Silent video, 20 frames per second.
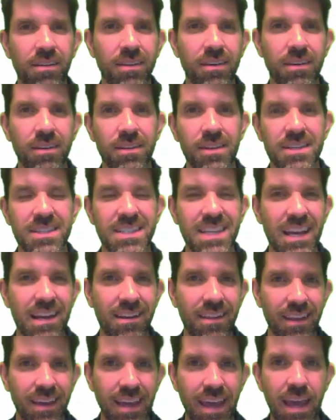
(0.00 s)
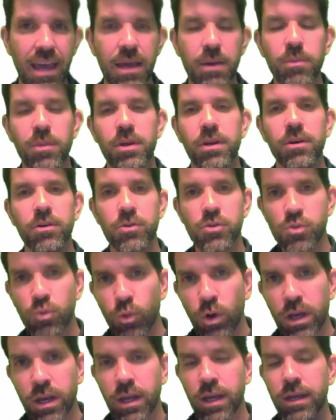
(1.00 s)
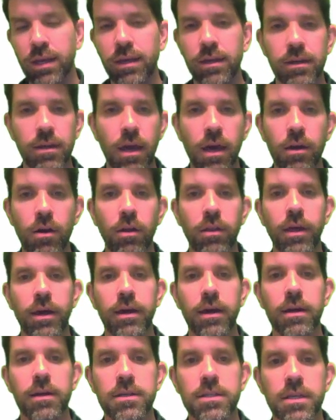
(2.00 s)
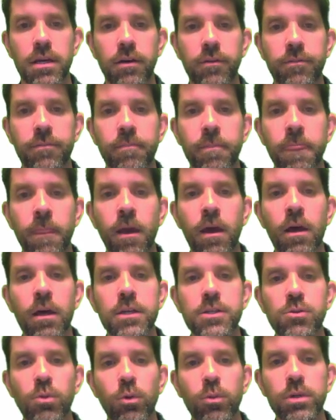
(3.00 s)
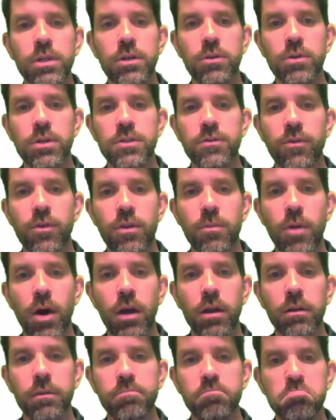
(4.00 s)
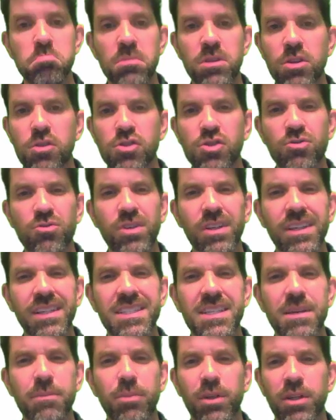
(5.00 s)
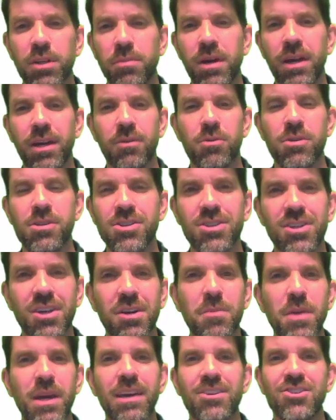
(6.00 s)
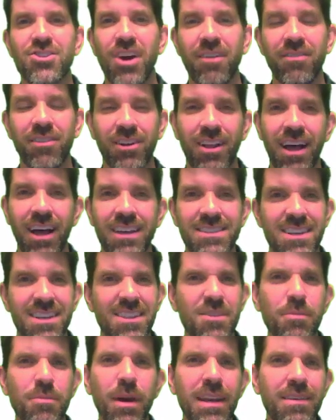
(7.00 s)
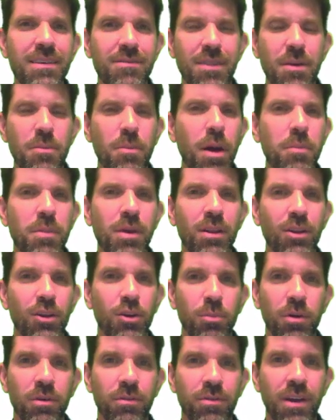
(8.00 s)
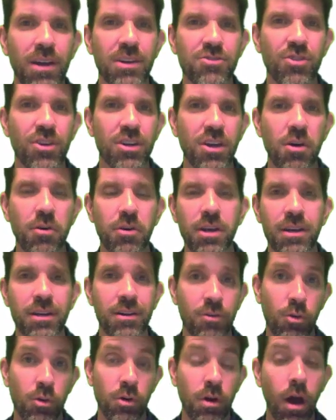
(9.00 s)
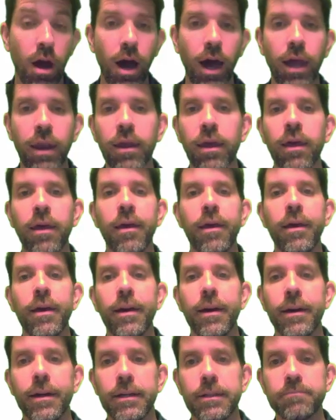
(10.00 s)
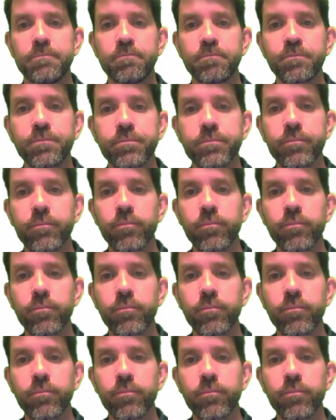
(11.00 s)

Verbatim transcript: of the, the state of the game and who's winning and, and all that kind of stuff. So what we do is for the model, those are really simple to make. We're just going to make a Java class, and there might be, there might be a little bit of Android code in it or not. Um,